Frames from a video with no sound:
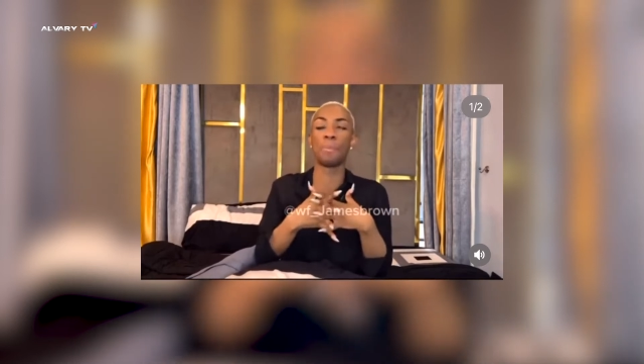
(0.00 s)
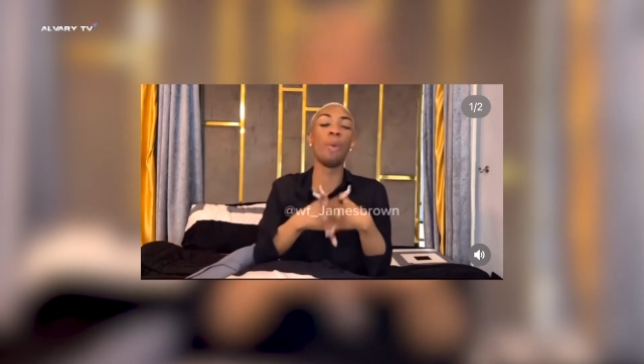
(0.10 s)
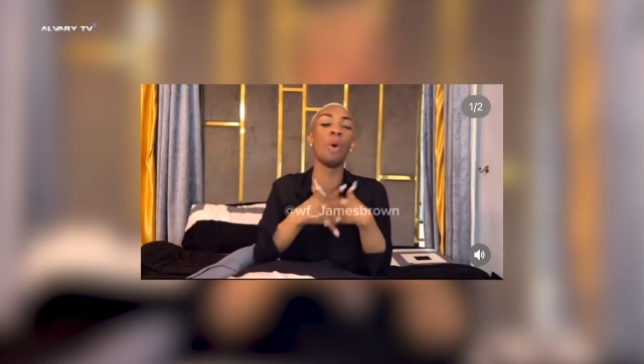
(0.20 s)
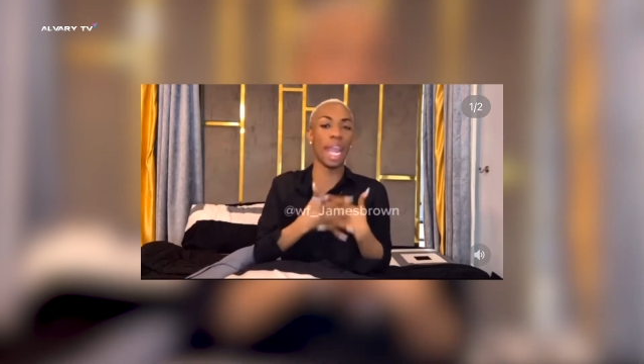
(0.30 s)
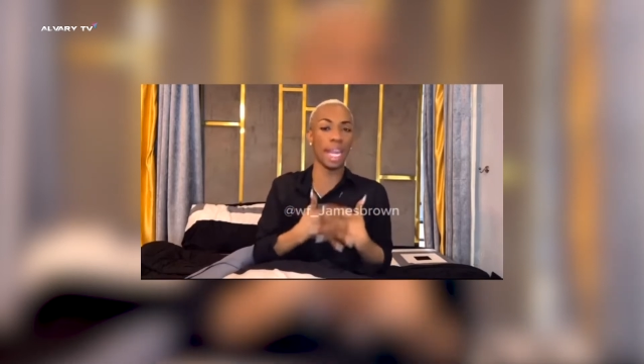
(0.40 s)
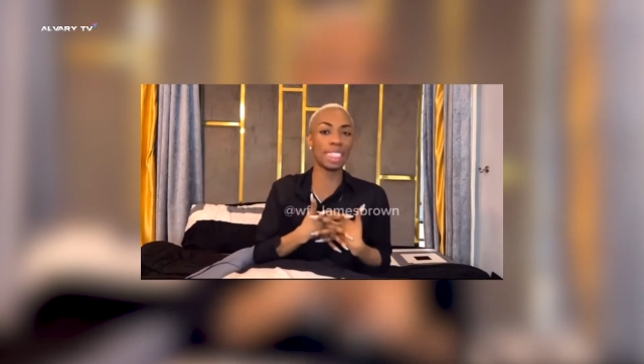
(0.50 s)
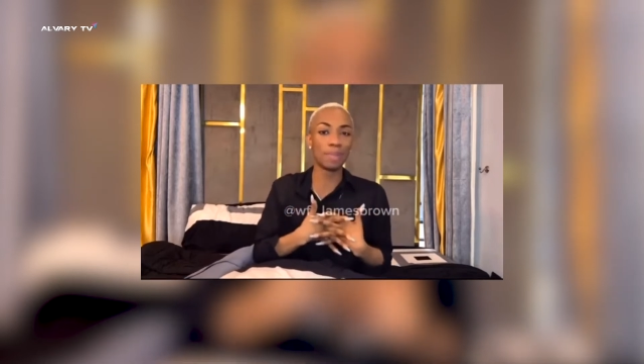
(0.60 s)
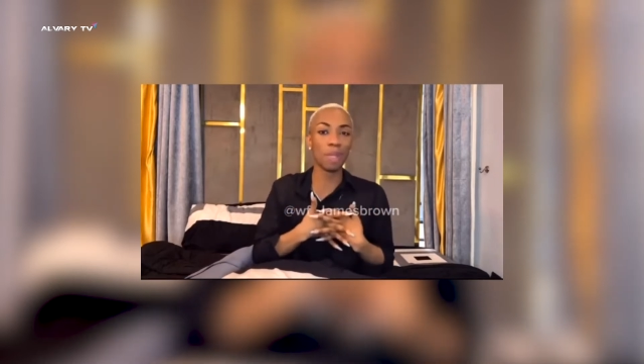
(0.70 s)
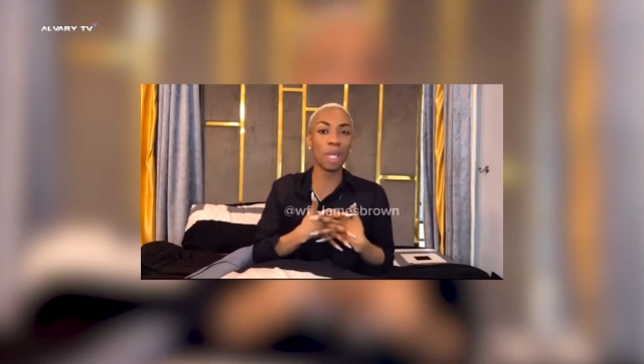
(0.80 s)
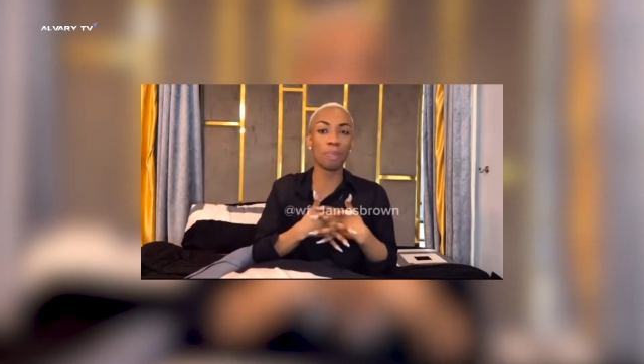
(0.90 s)
People
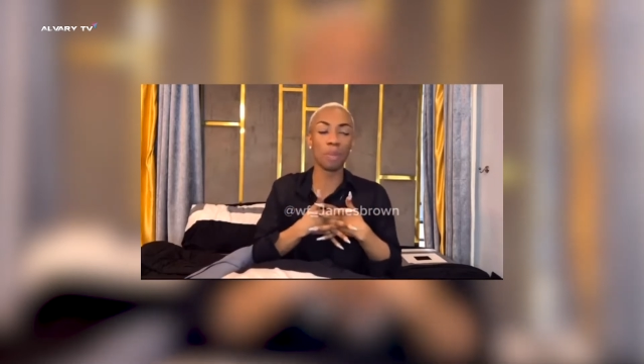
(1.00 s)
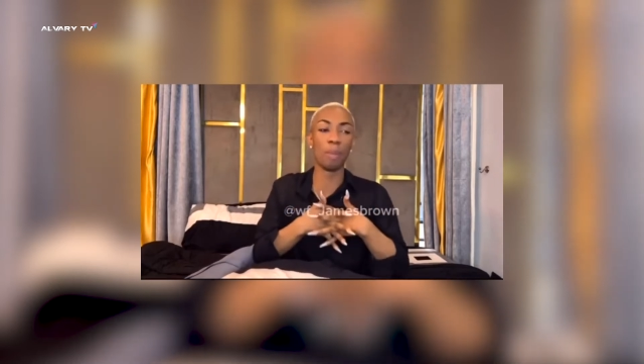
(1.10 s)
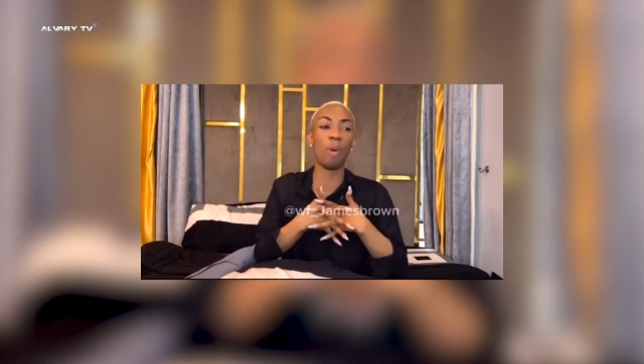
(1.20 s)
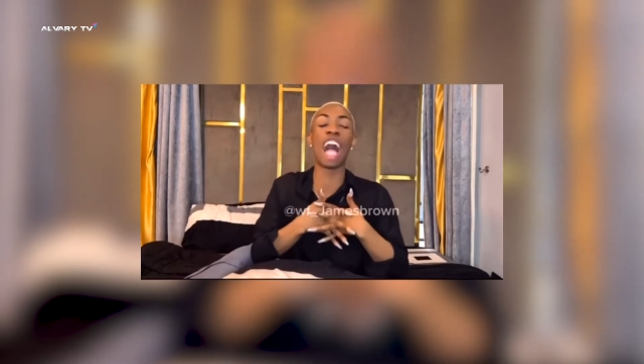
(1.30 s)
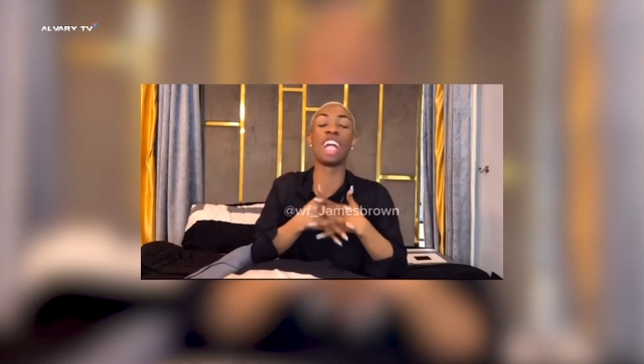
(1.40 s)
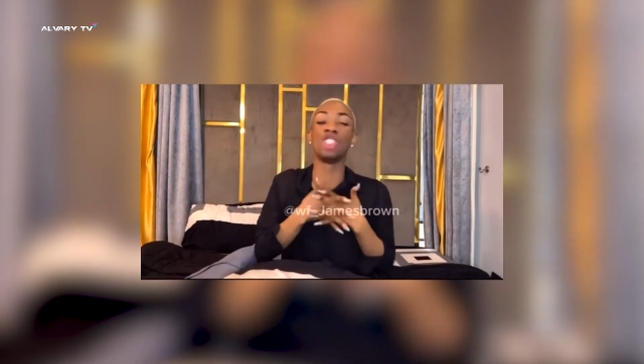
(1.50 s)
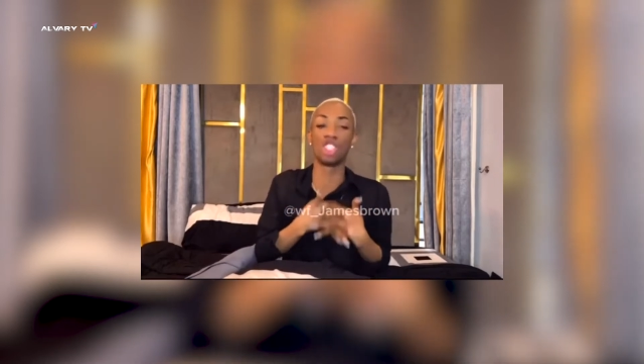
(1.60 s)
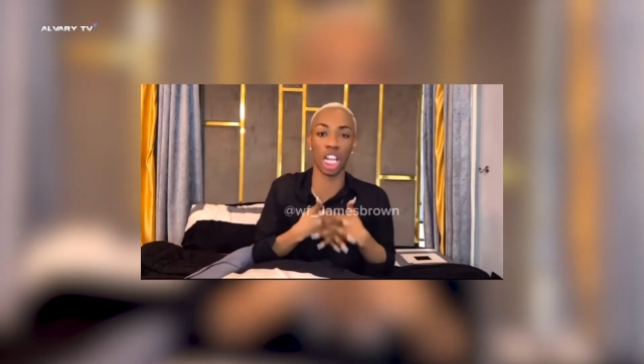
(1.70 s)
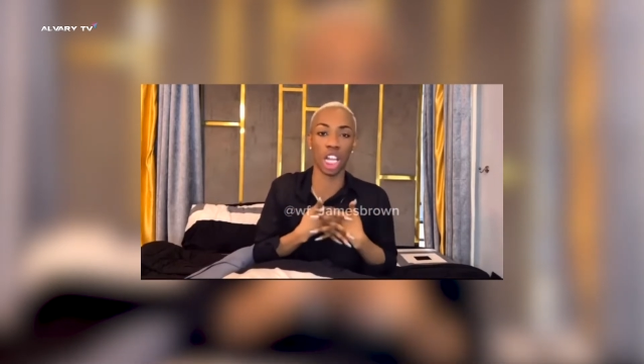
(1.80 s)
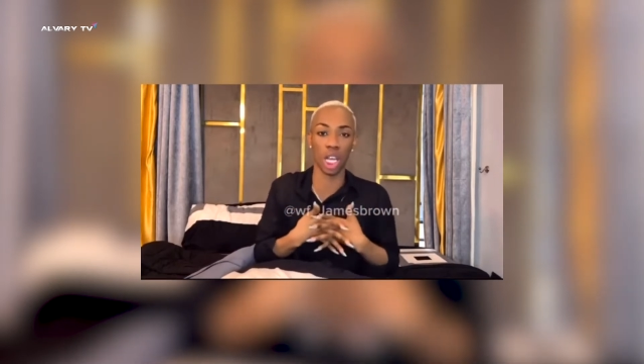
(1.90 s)
hate me, people are
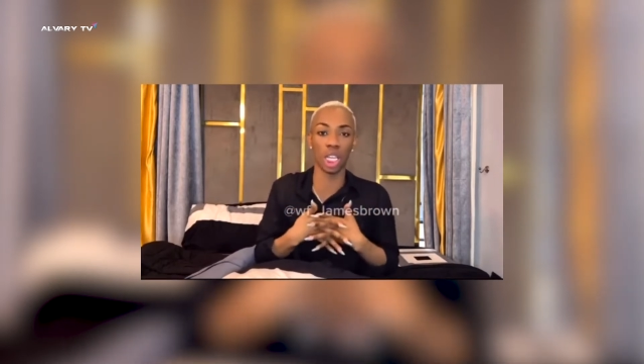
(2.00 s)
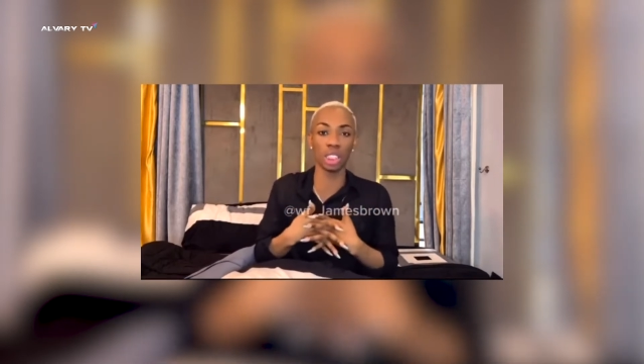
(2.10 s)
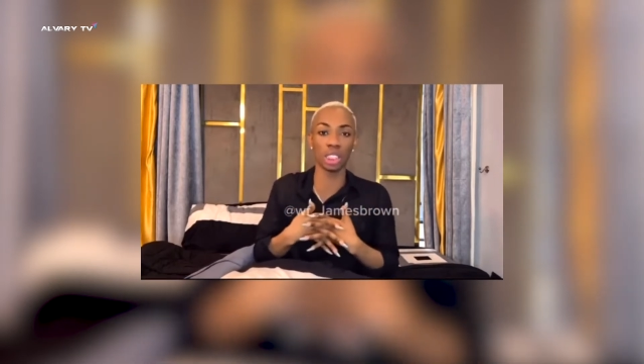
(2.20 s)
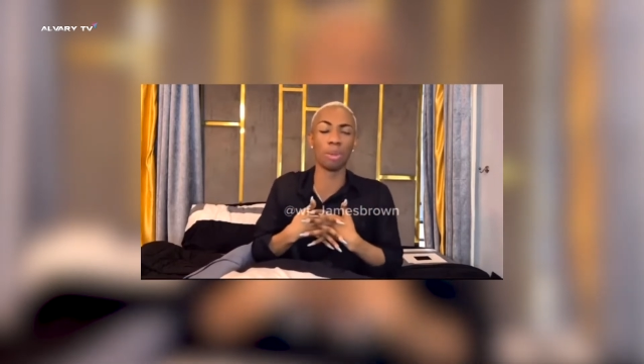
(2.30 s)
jealous,